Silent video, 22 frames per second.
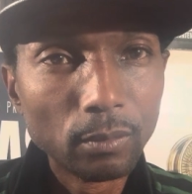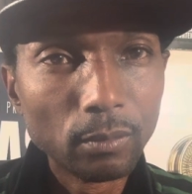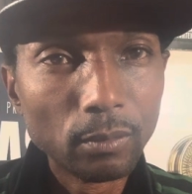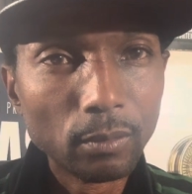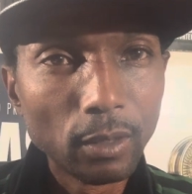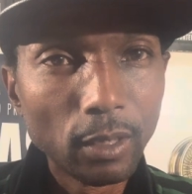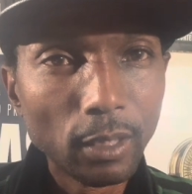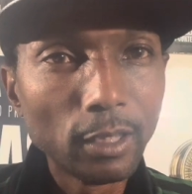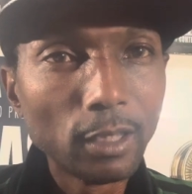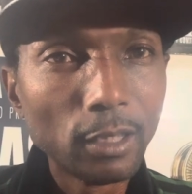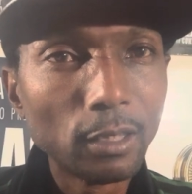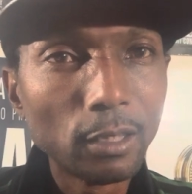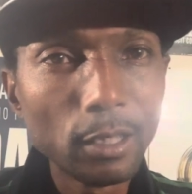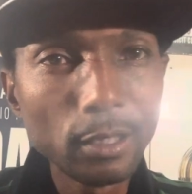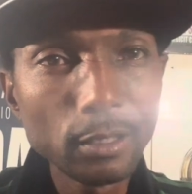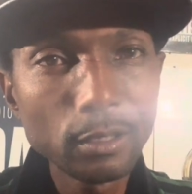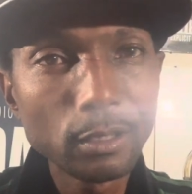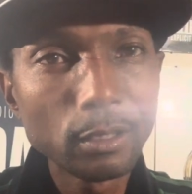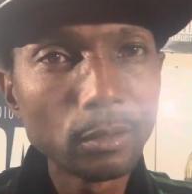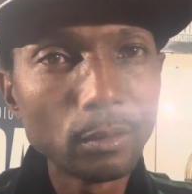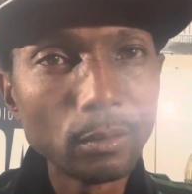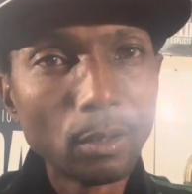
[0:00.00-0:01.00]
and he
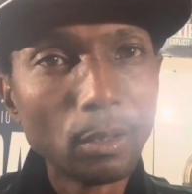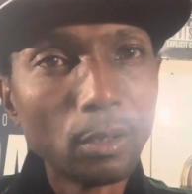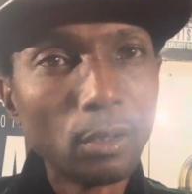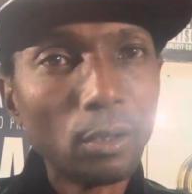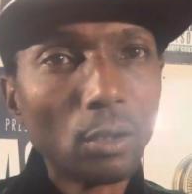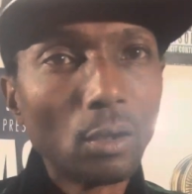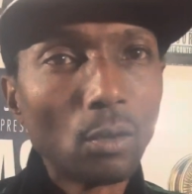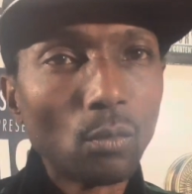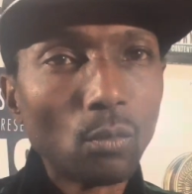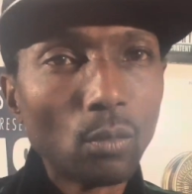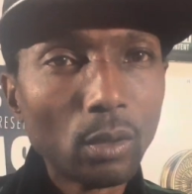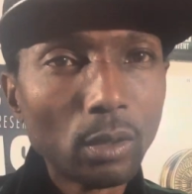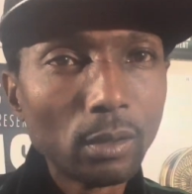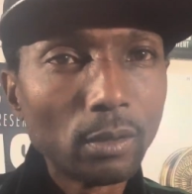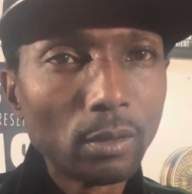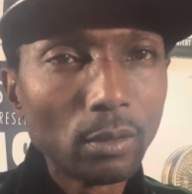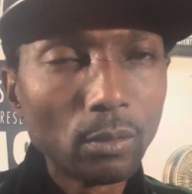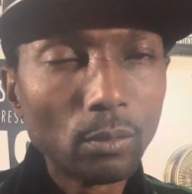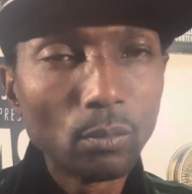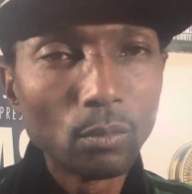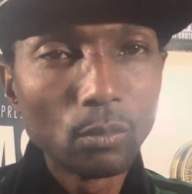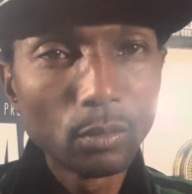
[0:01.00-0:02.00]
listened what
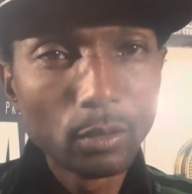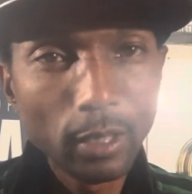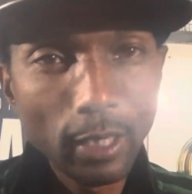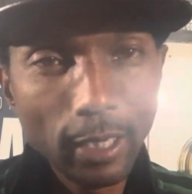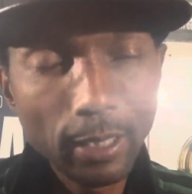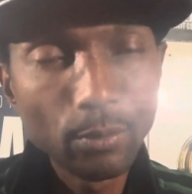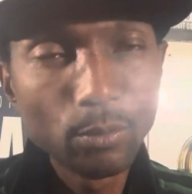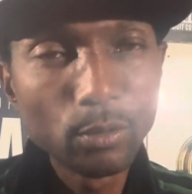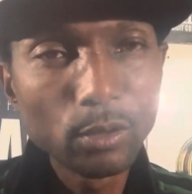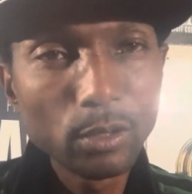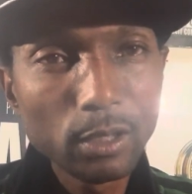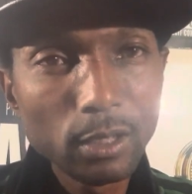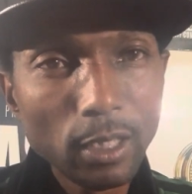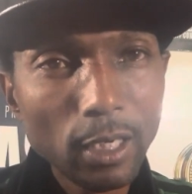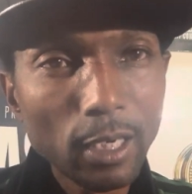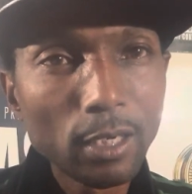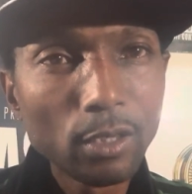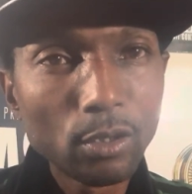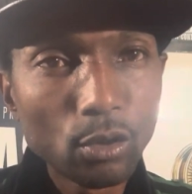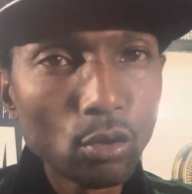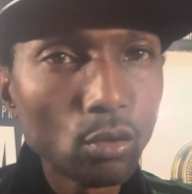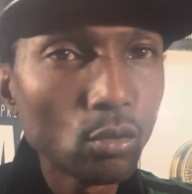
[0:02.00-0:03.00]
Dame was
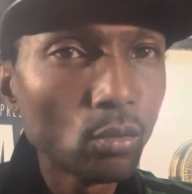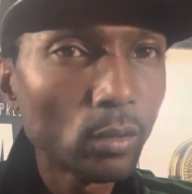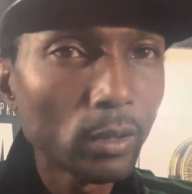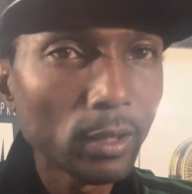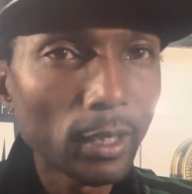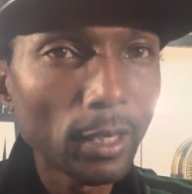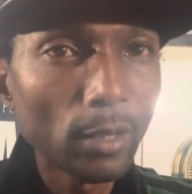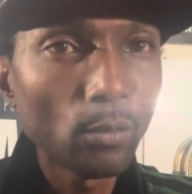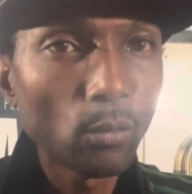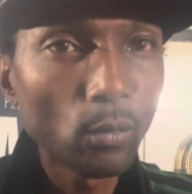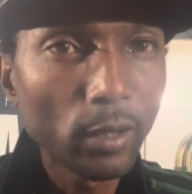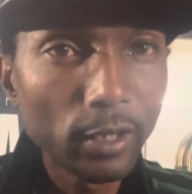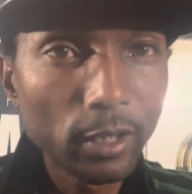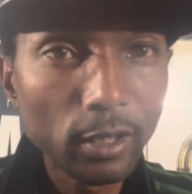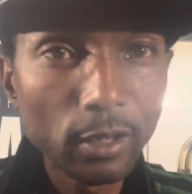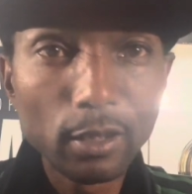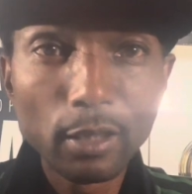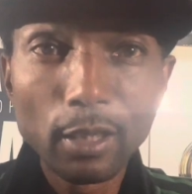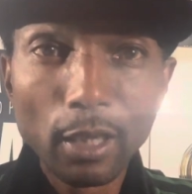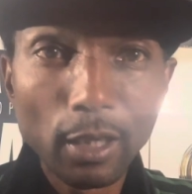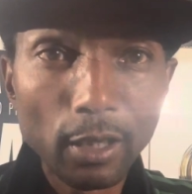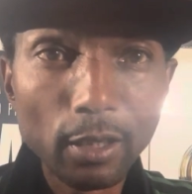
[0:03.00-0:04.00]
saying do, and they went and
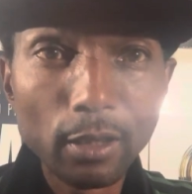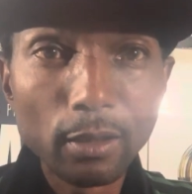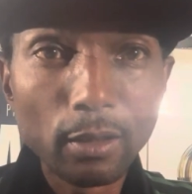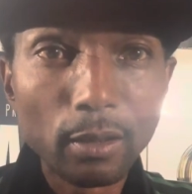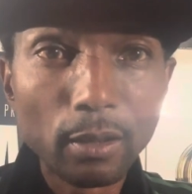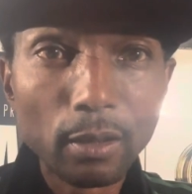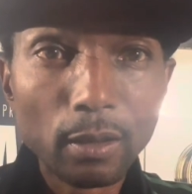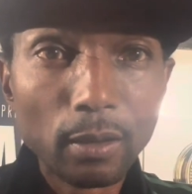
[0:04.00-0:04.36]
did it